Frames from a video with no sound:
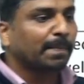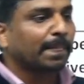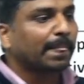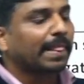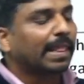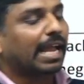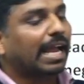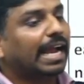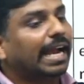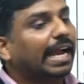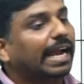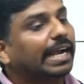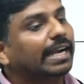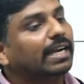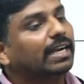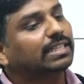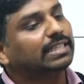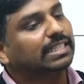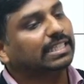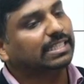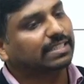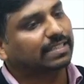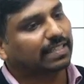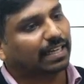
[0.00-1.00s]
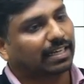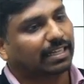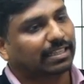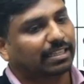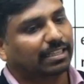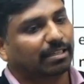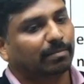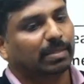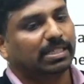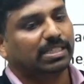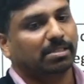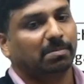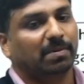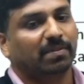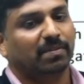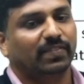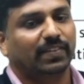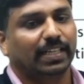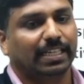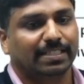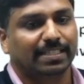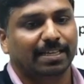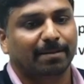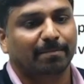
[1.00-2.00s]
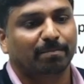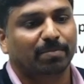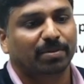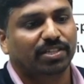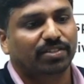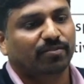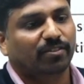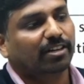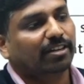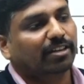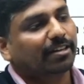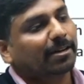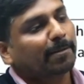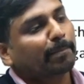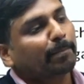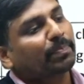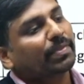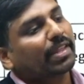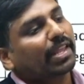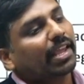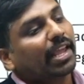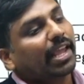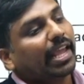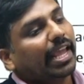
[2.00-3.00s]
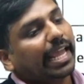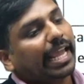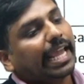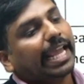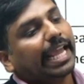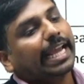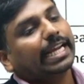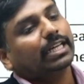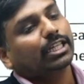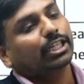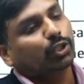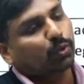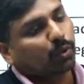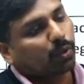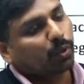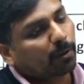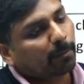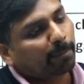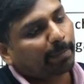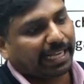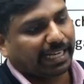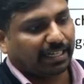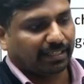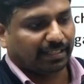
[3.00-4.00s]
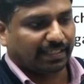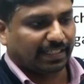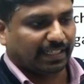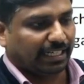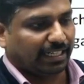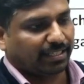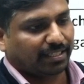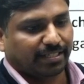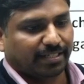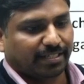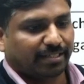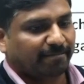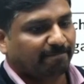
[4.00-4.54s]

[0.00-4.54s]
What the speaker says: And these are nothing but some of the examples for ectoparasites.